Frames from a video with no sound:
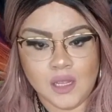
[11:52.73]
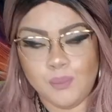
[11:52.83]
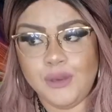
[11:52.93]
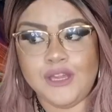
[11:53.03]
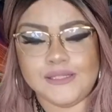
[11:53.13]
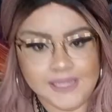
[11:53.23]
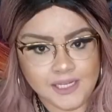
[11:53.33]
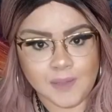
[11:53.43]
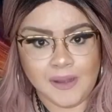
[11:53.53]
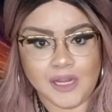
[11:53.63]
Because think
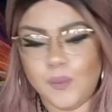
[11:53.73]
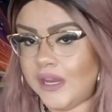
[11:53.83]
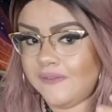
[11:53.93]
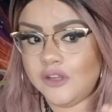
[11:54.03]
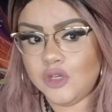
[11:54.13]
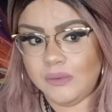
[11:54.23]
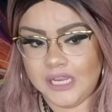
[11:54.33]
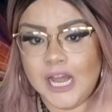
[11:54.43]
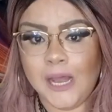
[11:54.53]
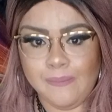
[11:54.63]
about it, whenever you
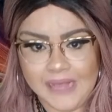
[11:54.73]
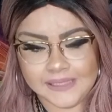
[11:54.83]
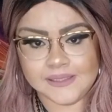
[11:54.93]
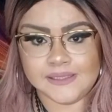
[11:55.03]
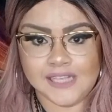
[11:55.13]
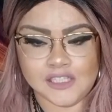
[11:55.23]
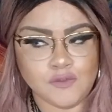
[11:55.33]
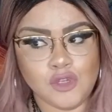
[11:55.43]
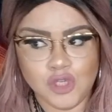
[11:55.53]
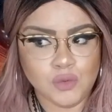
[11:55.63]
become that
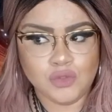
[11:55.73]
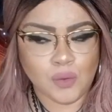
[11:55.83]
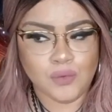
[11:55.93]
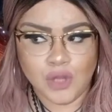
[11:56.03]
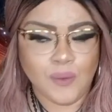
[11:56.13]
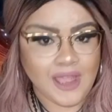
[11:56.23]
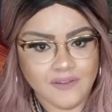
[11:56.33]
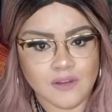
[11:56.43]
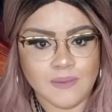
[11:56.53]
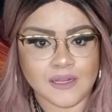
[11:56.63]
successful, you don't know
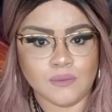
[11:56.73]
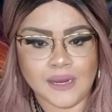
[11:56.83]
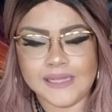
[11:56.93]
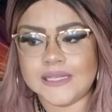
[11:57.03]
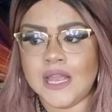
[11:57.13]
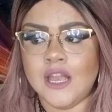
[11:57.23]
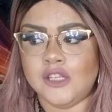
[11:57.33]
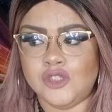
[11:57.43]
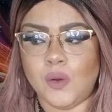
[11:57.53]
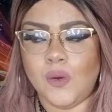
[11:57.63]
everybody, right?
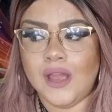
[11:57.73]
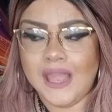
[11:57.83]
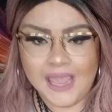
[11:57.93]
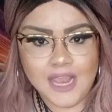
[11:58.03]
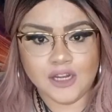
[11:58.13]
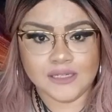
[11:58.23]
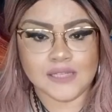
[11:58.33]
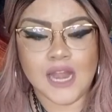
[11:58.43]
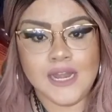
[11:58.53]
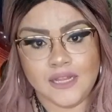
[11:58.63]
So haters
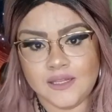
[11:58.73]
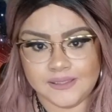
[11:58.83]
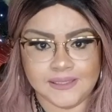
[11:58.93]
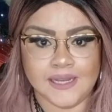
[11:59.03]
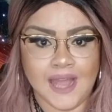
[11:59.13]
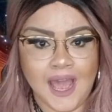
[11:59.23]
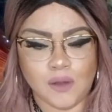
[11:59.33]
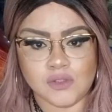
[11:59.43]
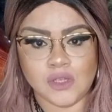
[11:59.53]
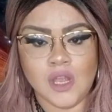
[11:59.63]
need to stand out.